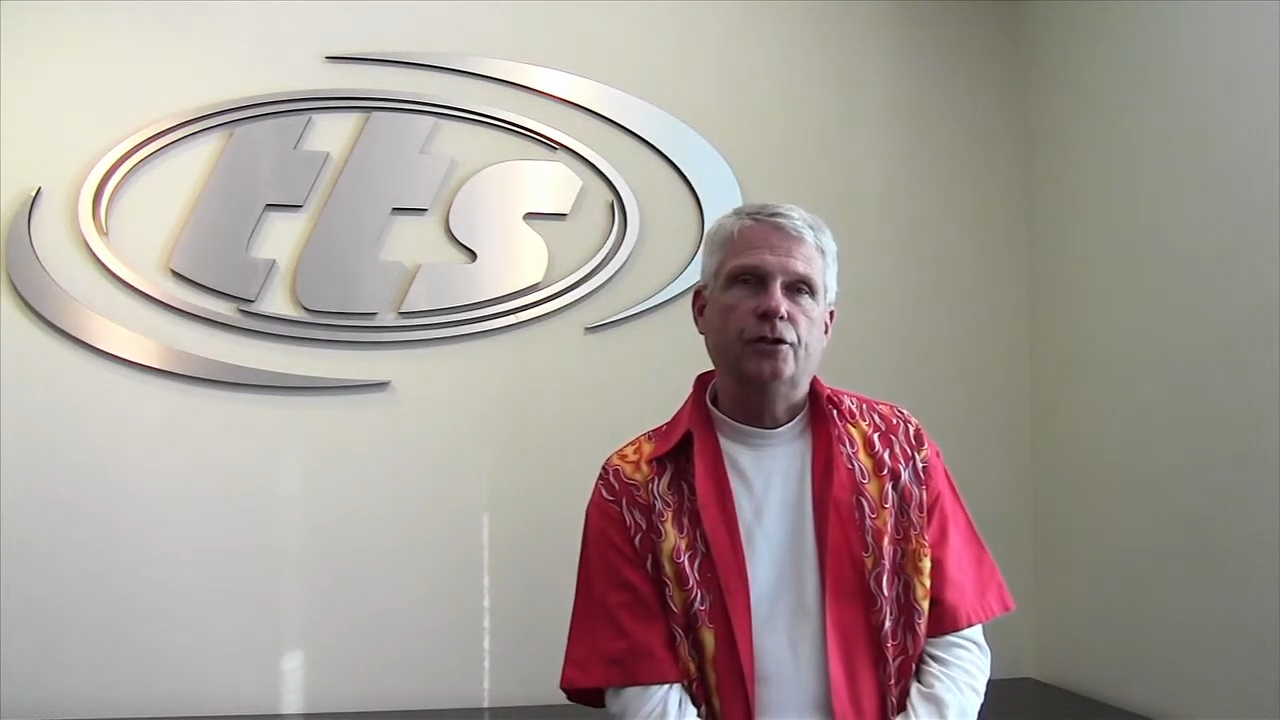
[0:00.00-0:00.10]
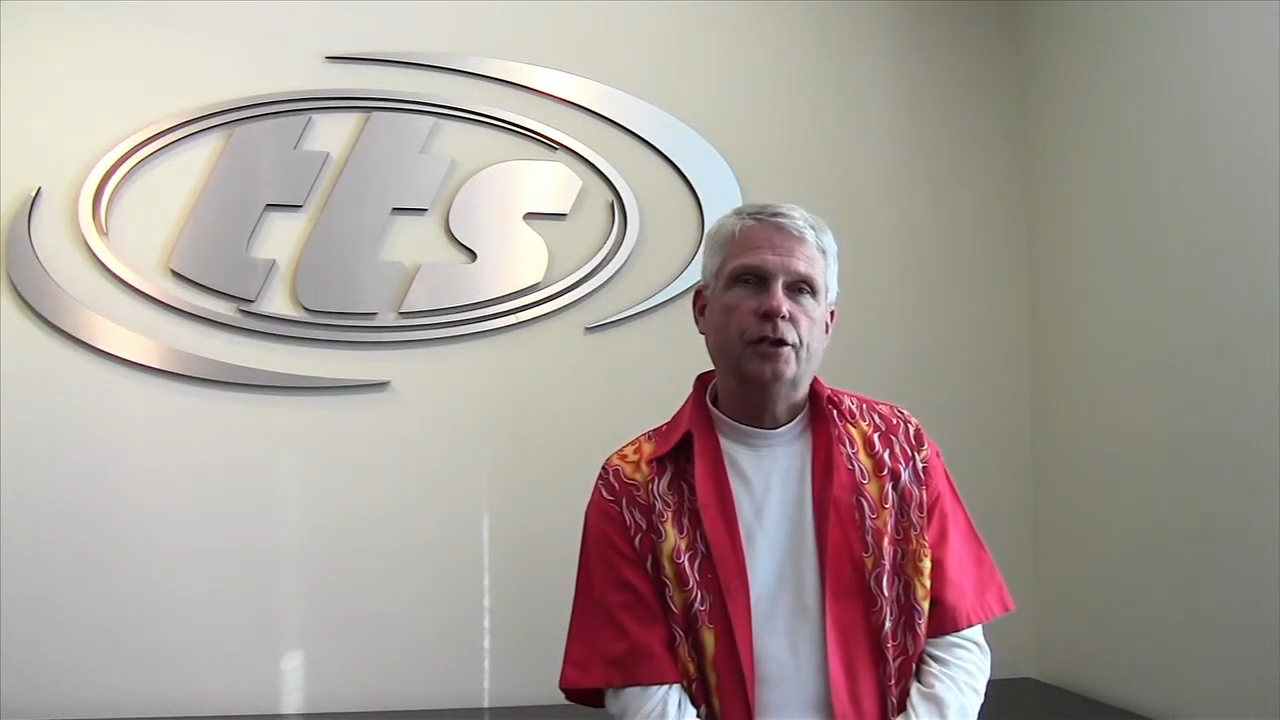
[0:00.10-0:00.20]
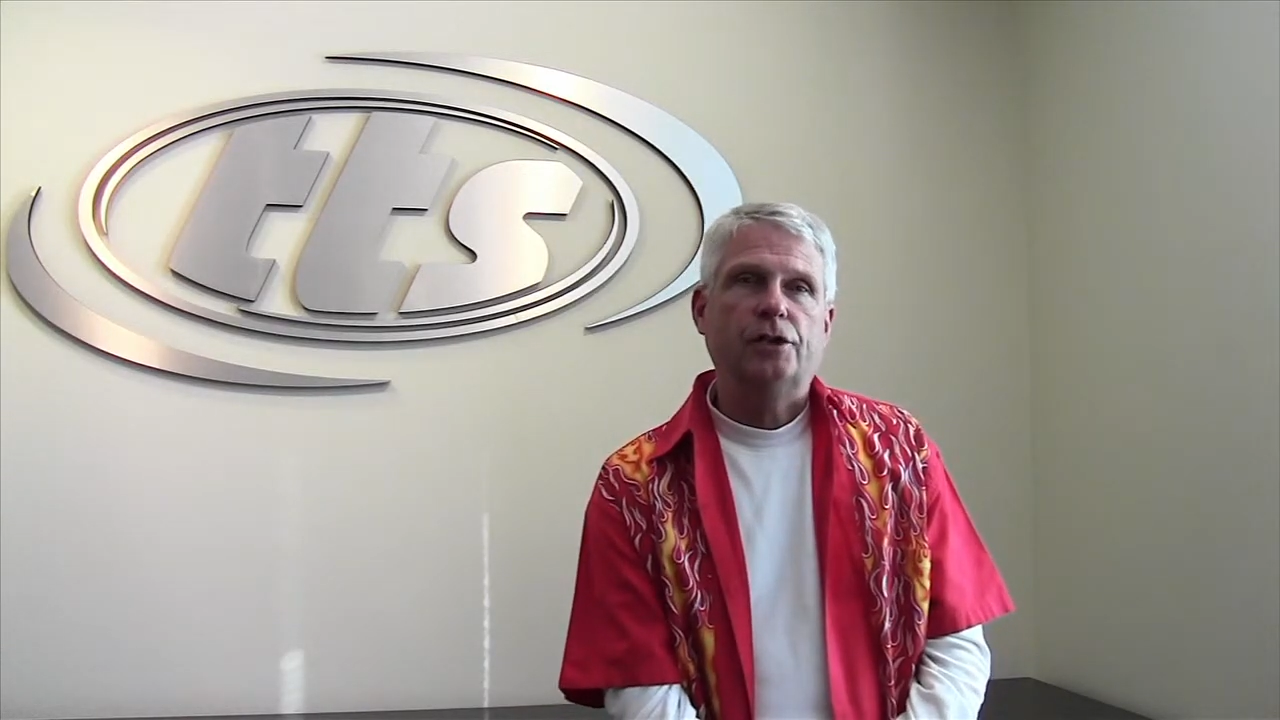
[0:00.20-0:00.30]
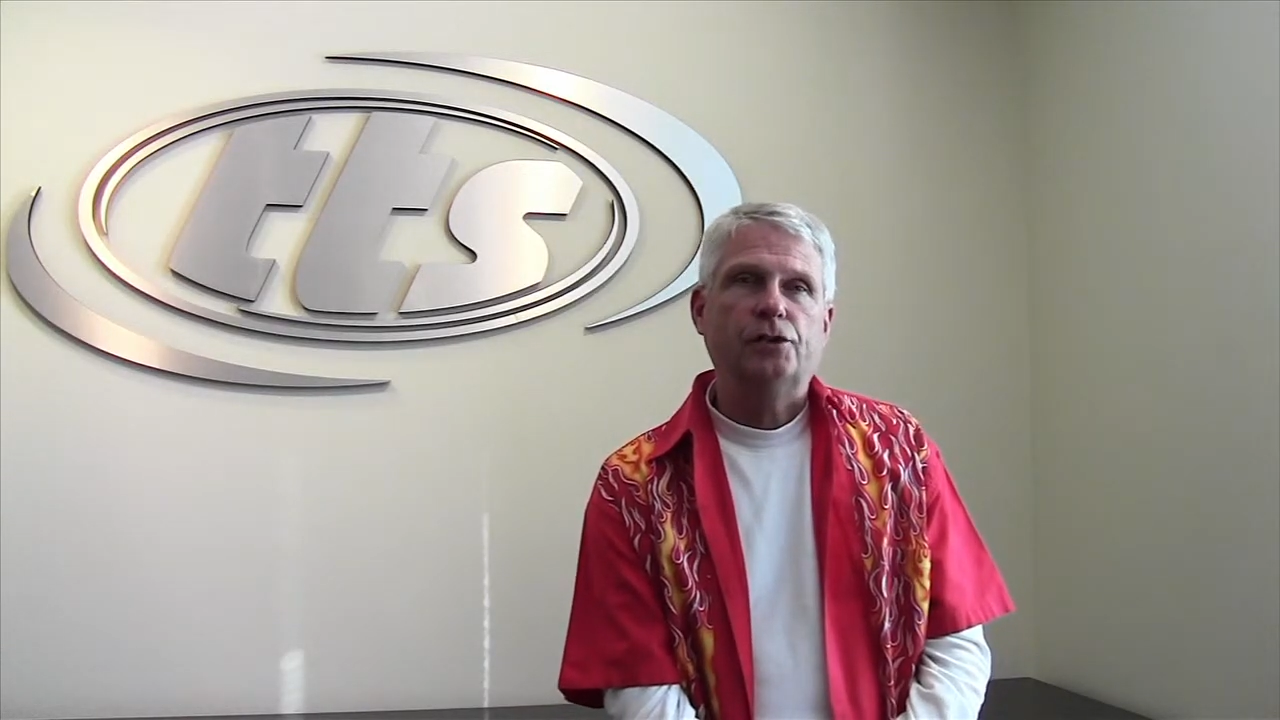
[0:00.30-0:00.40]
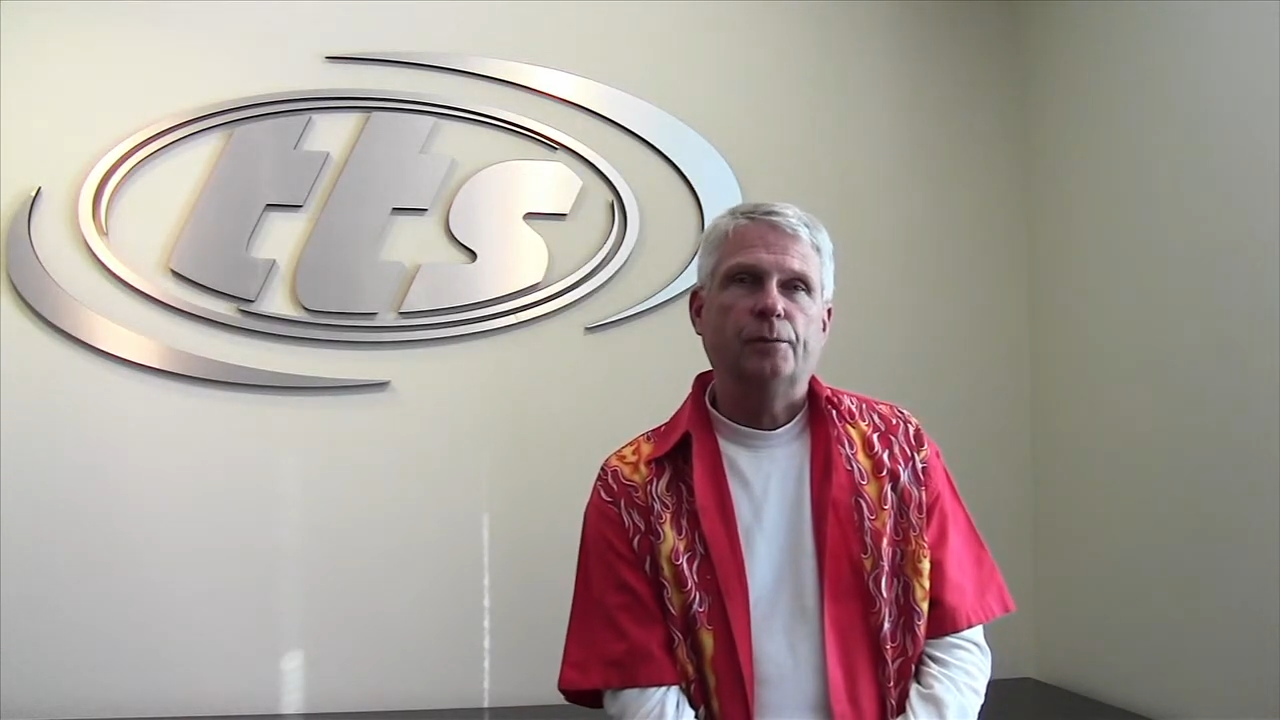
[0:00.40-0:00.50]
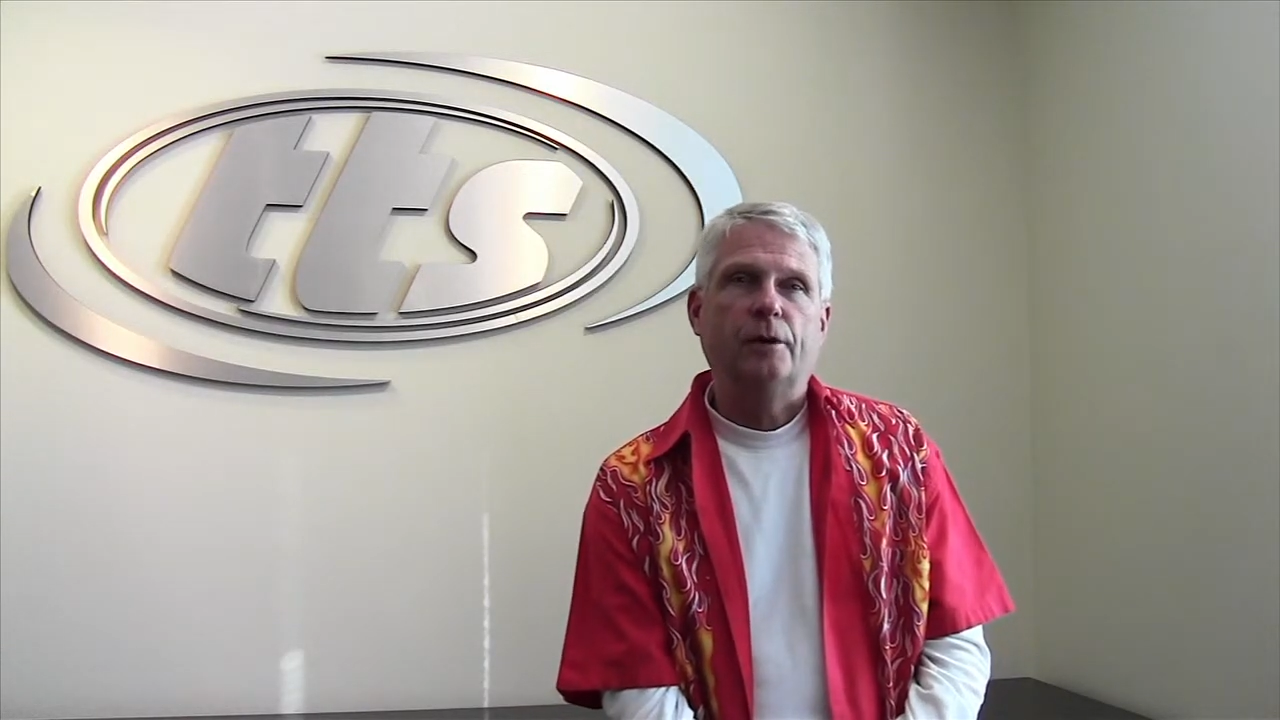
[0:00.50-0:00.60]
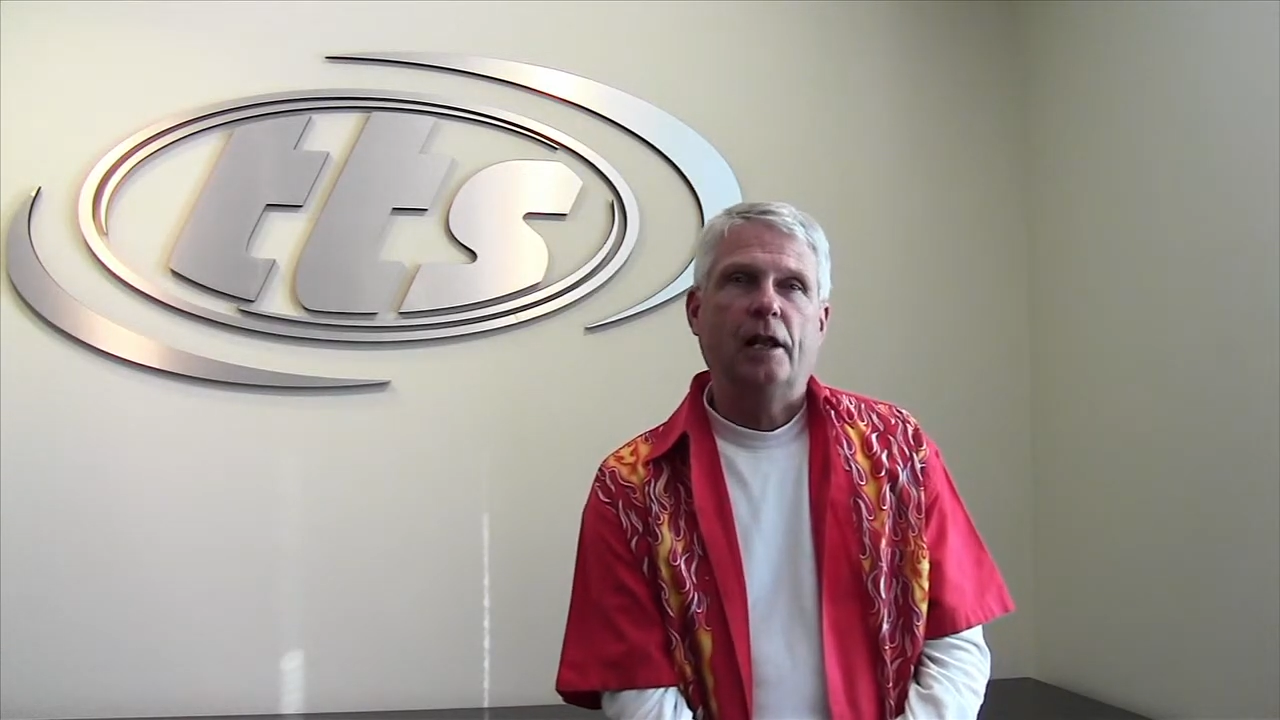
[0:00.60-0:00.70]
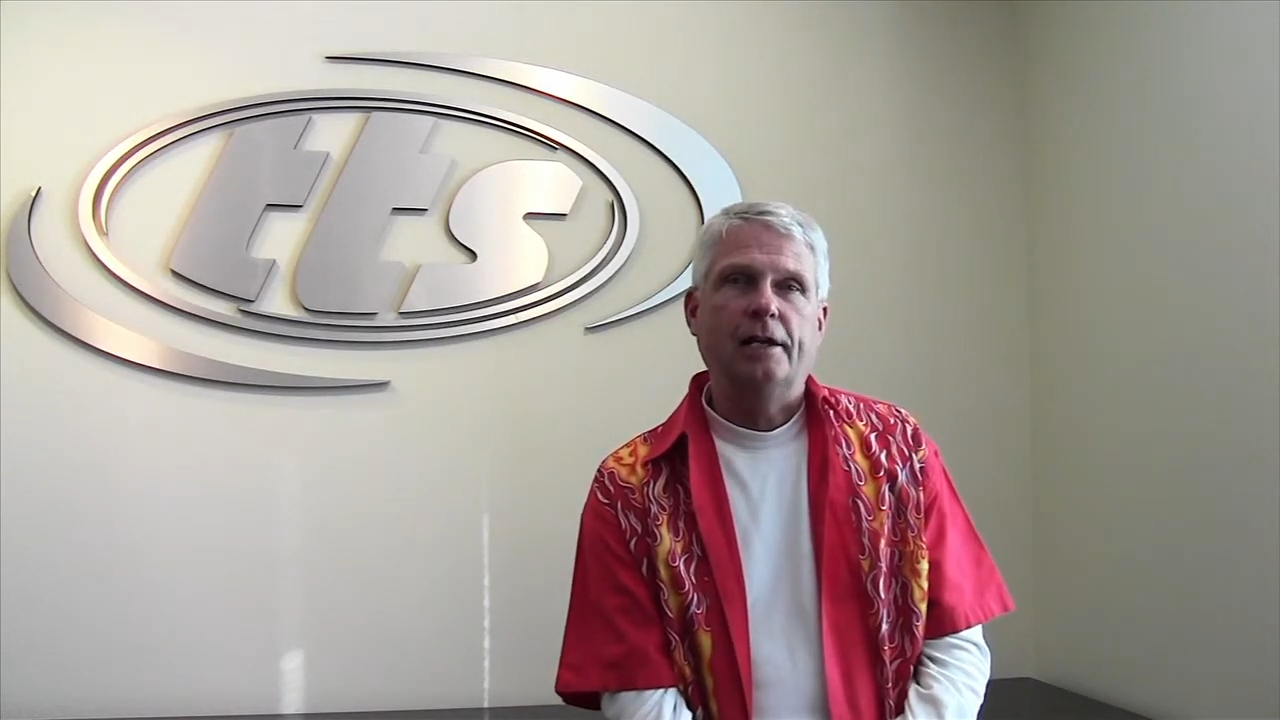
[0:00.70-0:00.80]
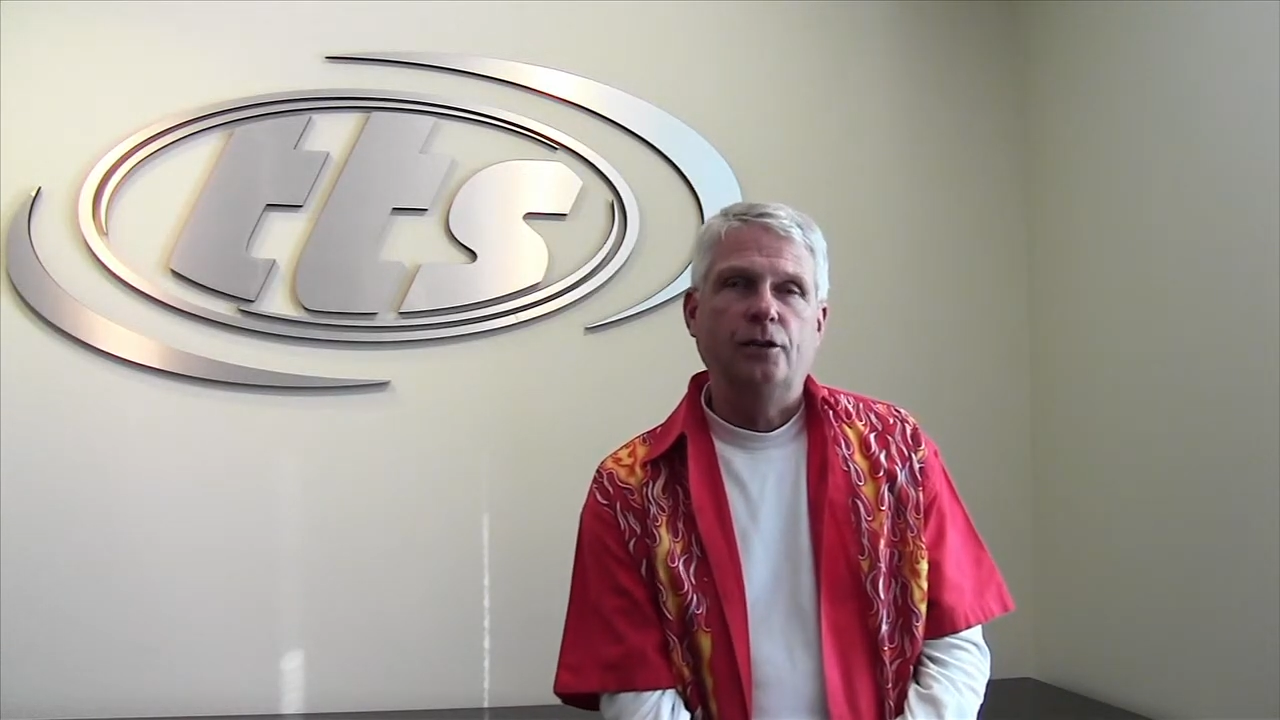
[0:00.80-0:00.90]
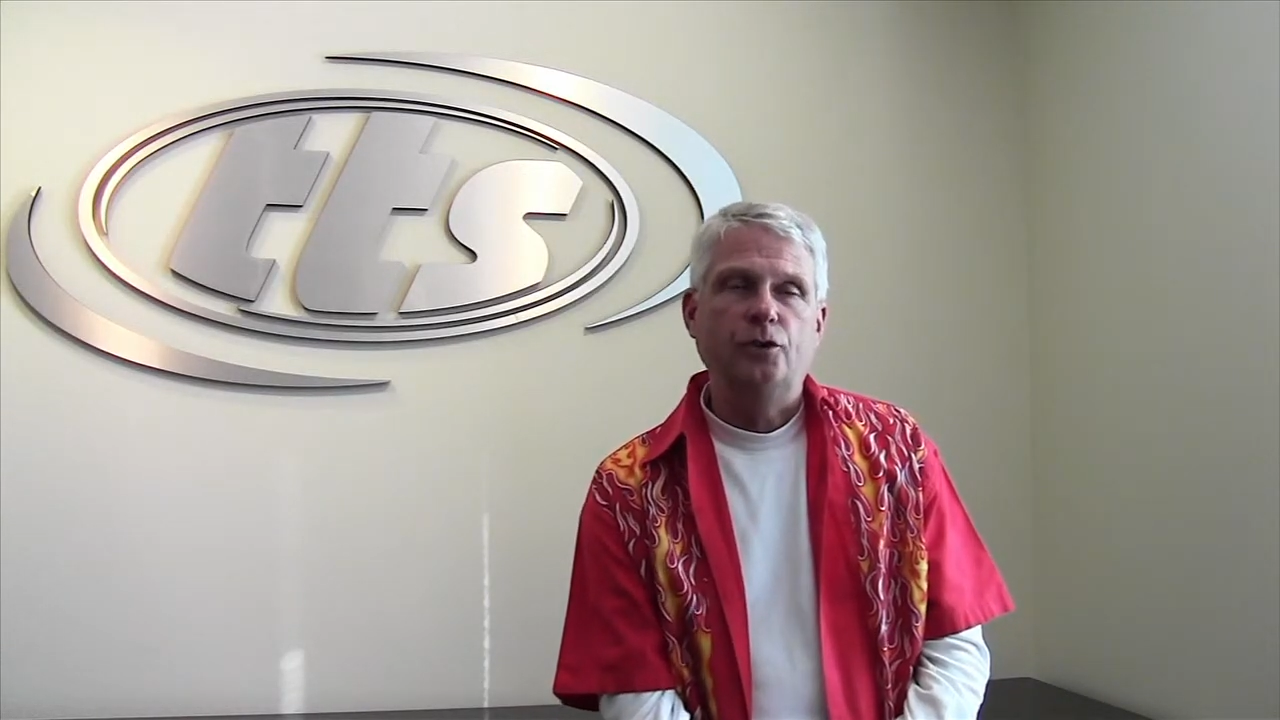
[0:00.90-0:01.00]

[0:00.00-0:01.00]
your customer like